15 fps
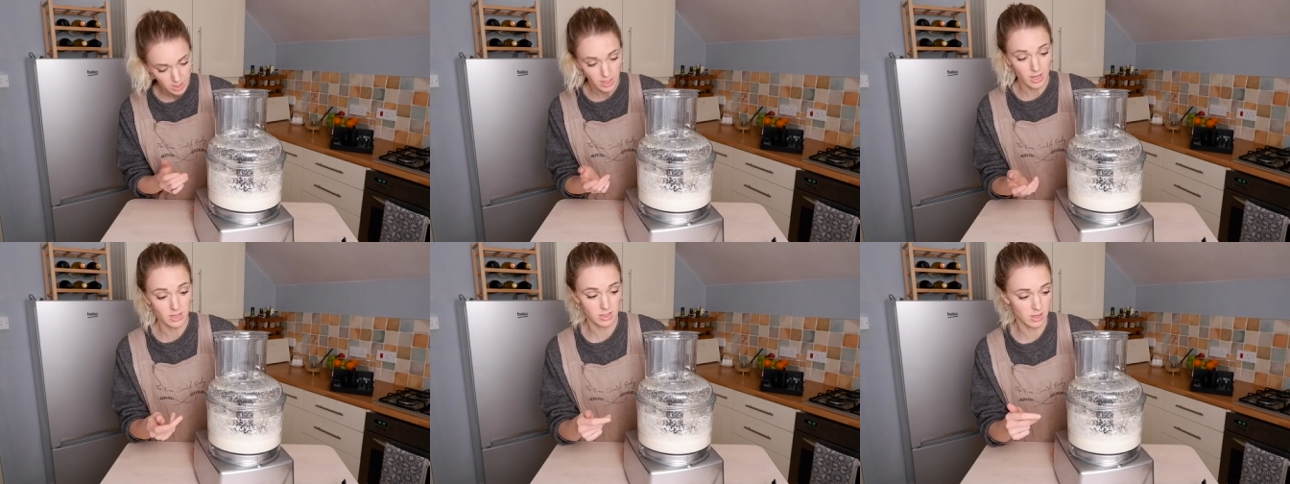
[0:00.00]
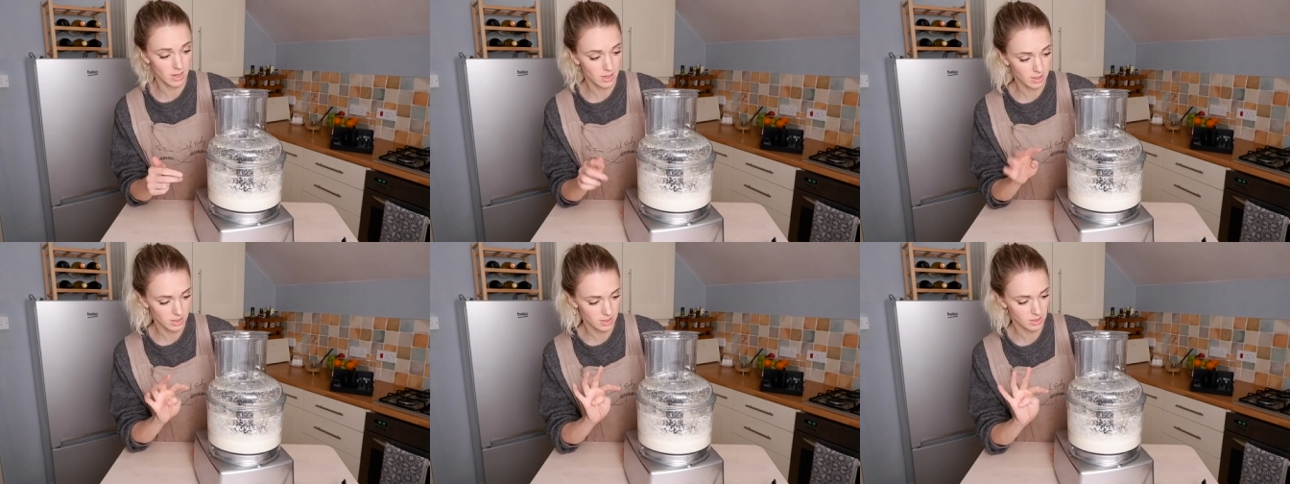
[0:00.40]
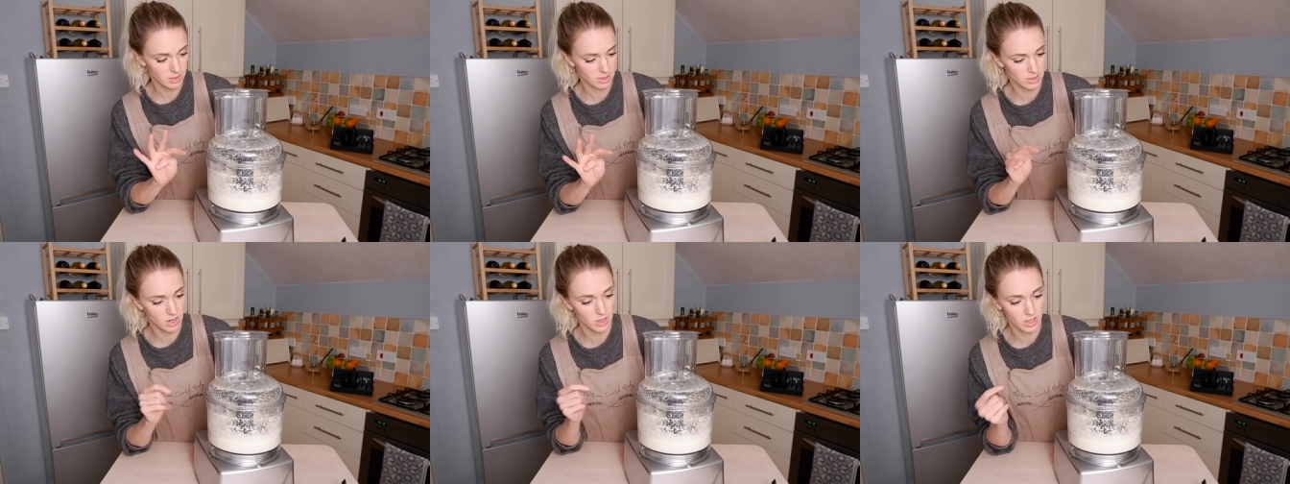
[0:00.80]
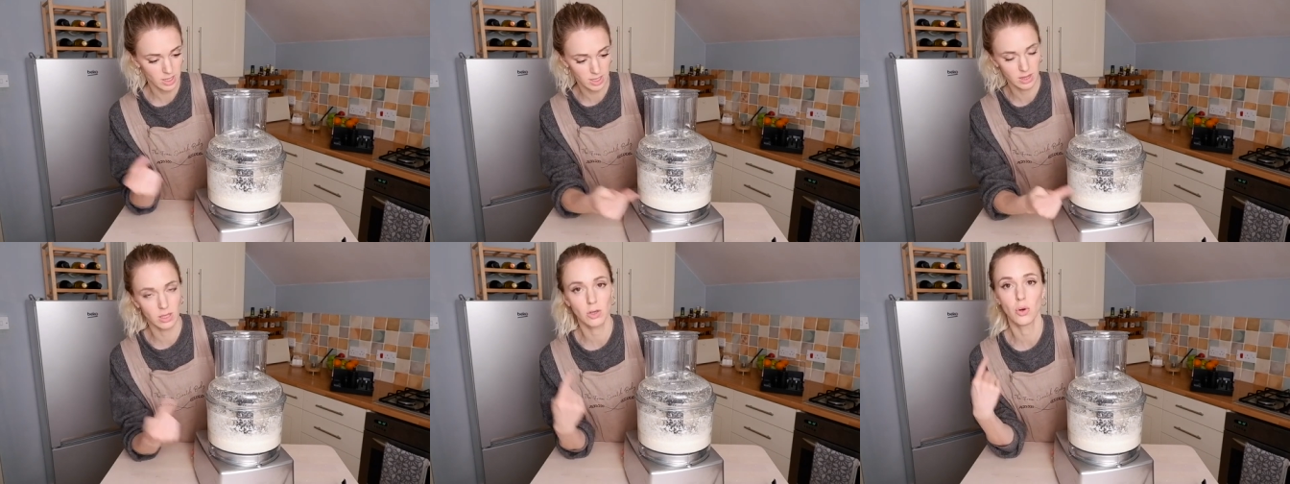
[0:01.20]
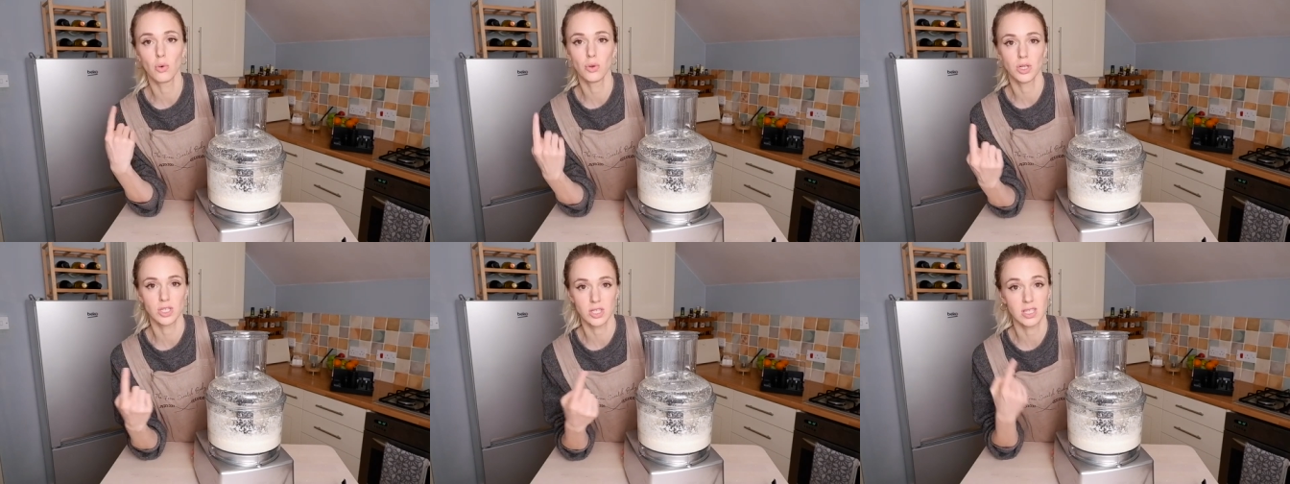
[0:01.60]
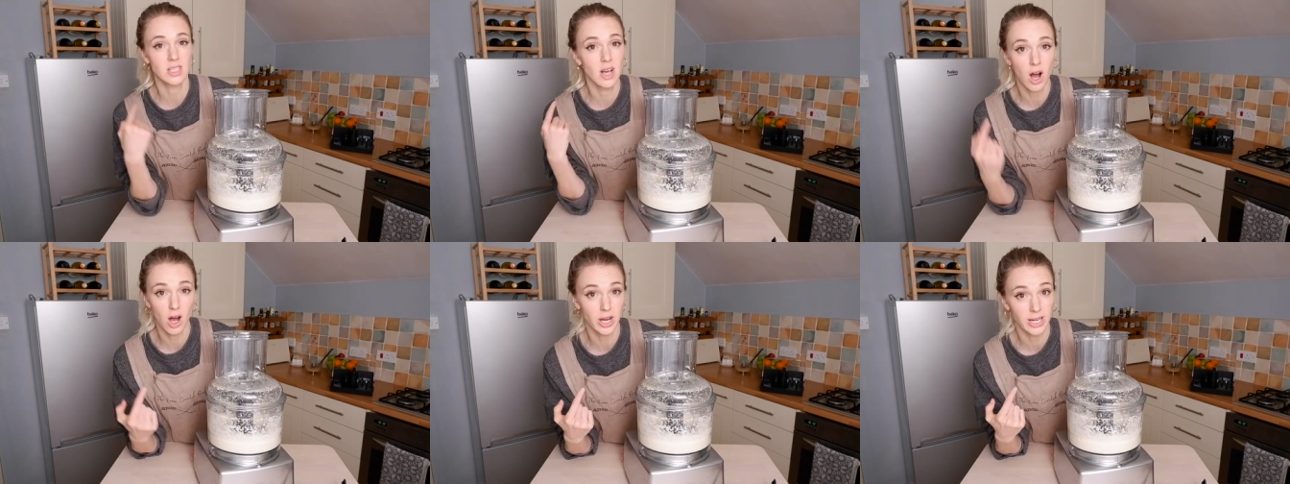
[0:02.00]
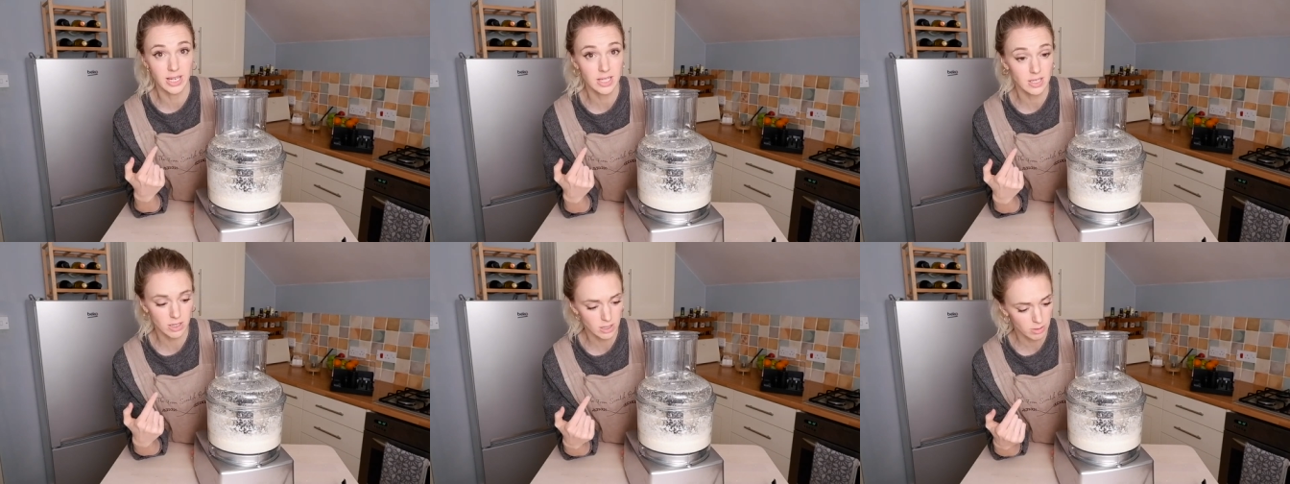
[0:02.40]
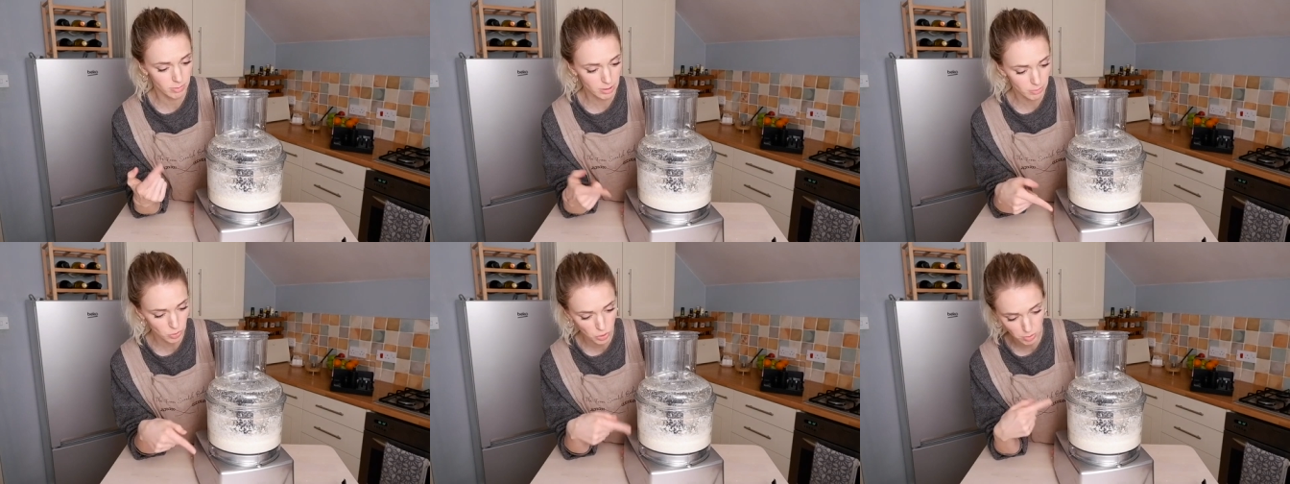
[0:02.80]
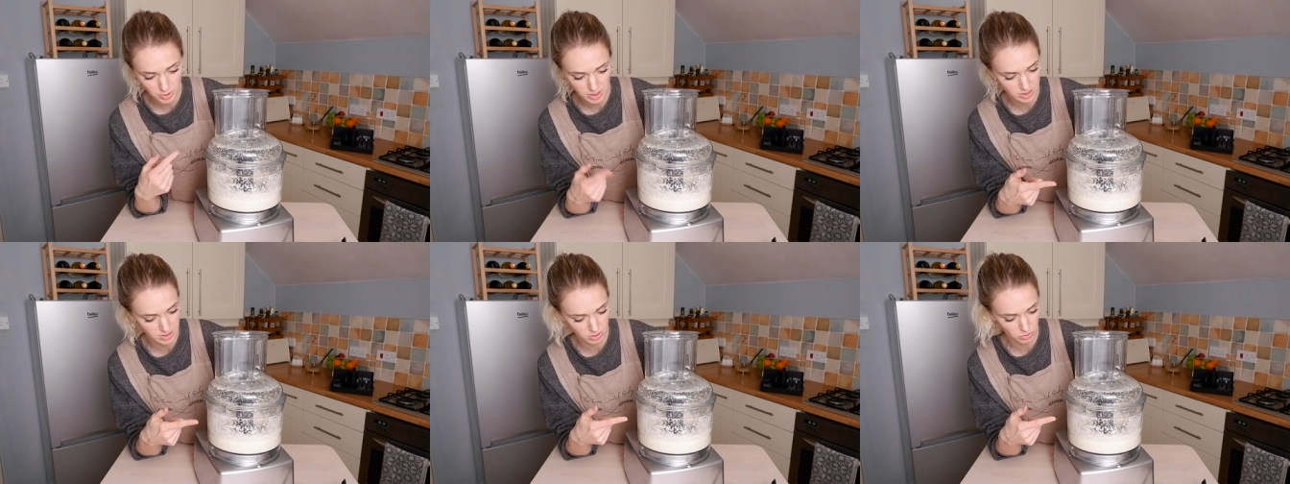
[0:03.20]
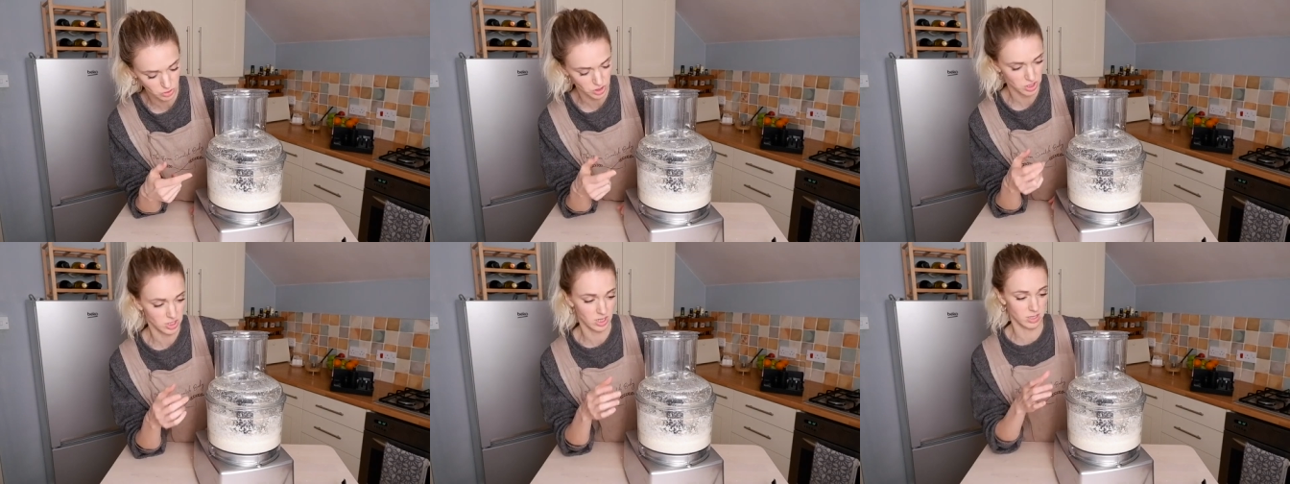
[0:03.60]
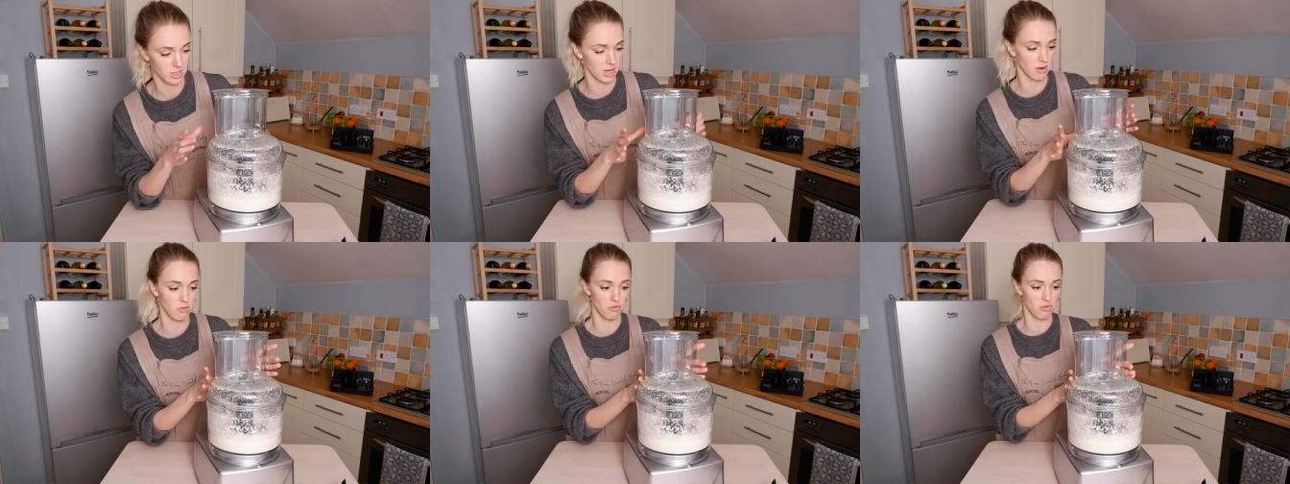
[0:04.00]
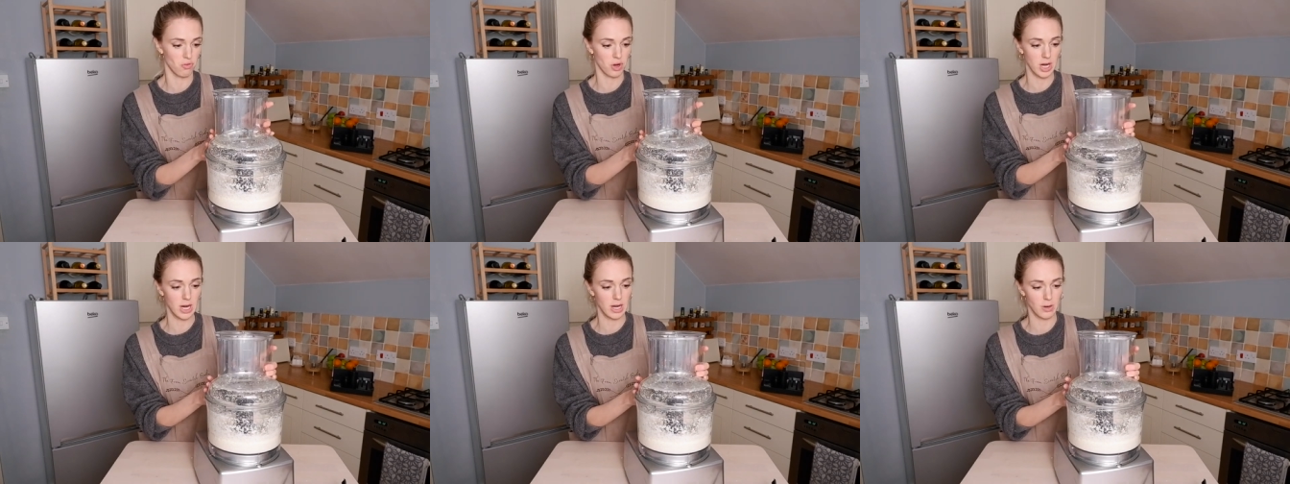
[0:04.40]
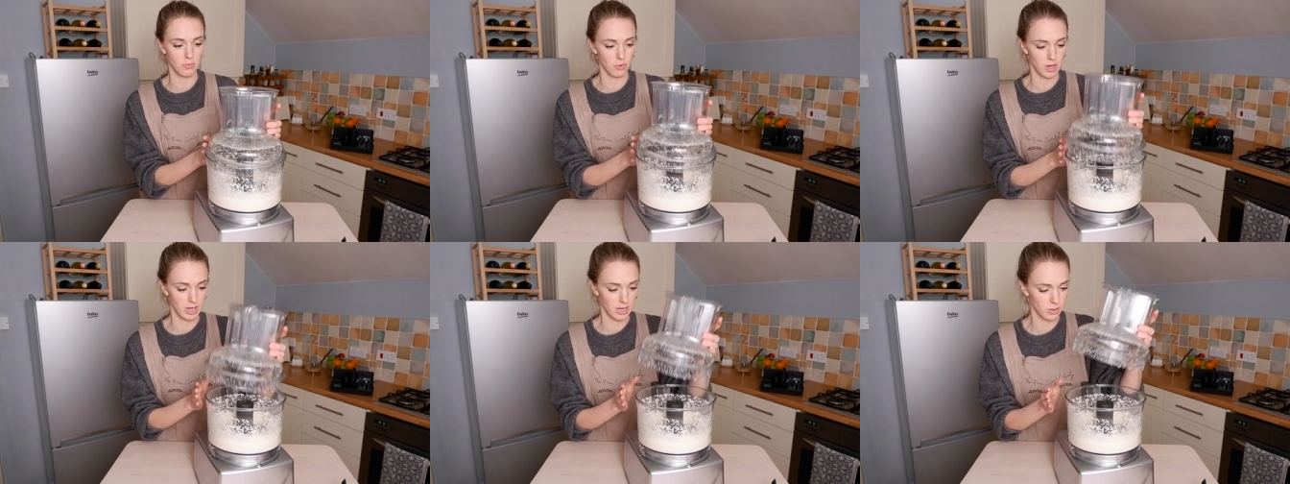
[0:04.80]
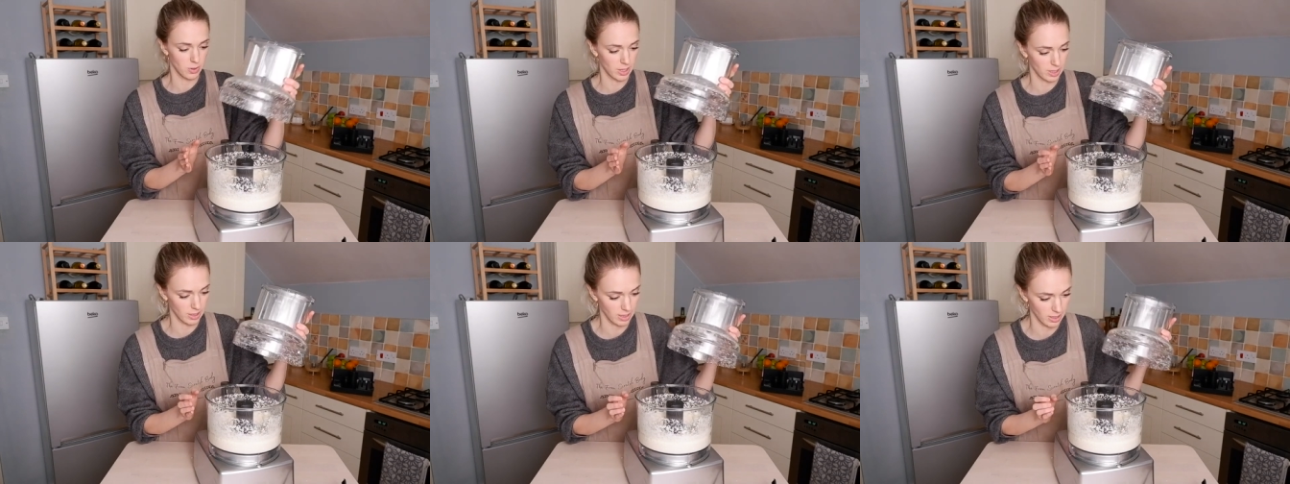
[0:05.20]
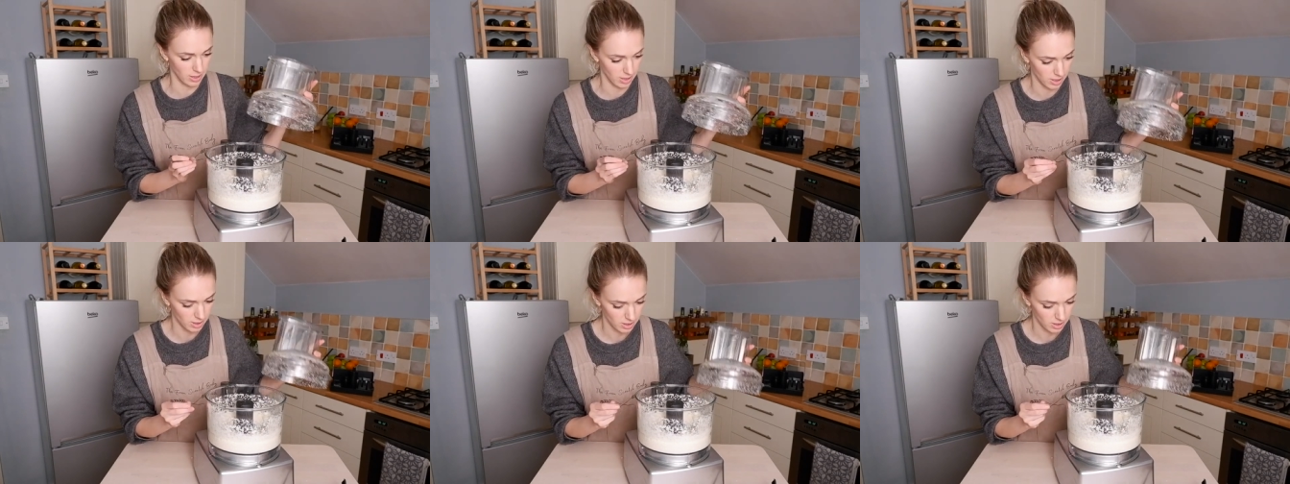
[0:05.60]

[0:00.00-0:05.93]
Yeah, so that gets stuck in the corners a tiny bit more, but it still just does it really, really quickly.